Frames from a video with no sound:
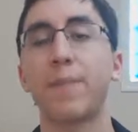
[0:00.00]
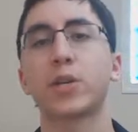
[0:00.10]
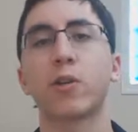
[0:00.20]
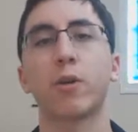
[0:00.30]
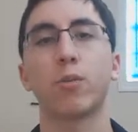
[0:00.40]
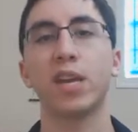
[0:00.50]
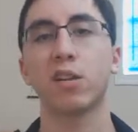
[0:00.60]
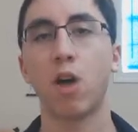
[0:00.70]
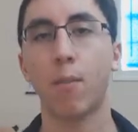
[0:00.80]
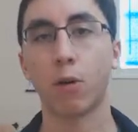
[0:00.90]
but I'm sure it'll be
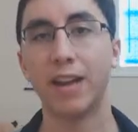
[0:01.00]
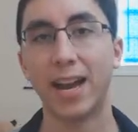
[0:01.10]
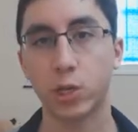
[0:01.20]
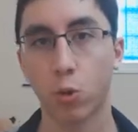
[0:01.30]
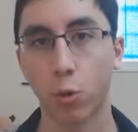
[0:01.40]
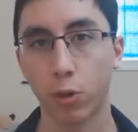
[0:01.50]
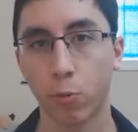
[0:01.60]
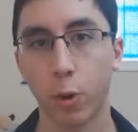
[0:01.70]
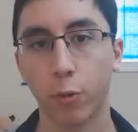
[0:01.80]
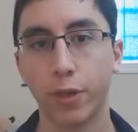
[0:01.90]
a lot more natural in the
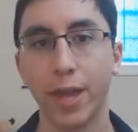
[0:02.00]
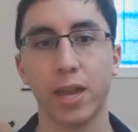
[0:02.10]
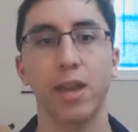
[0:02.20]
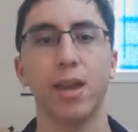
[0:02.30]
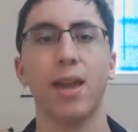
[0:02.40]
real thing,